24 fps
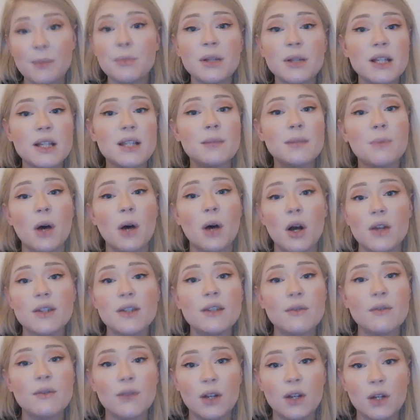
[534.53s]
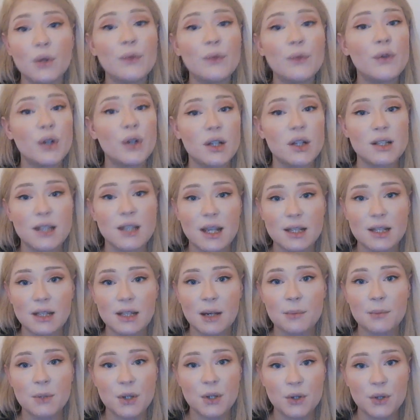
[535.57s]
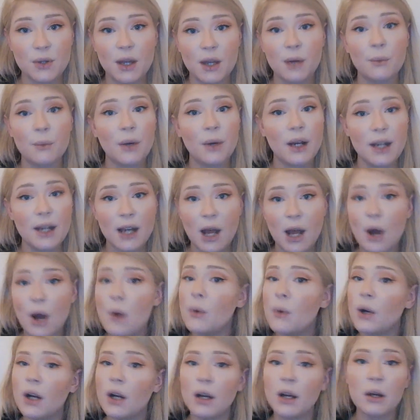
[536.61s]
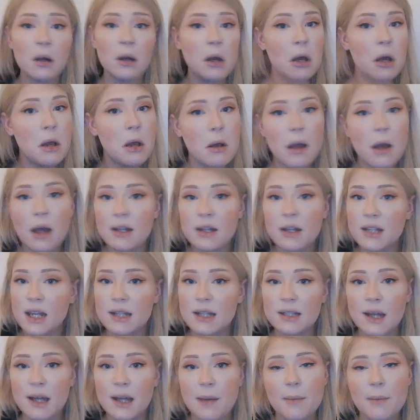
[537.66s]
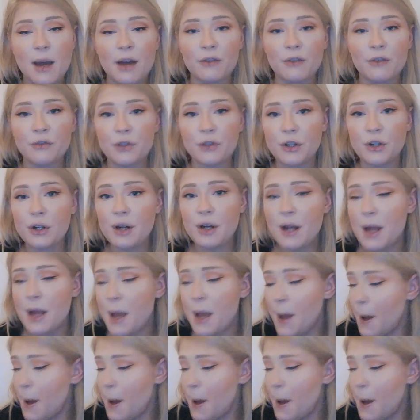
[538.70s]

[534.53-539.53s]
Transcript: please pause the video if you're going to take time to do that right now or take time after.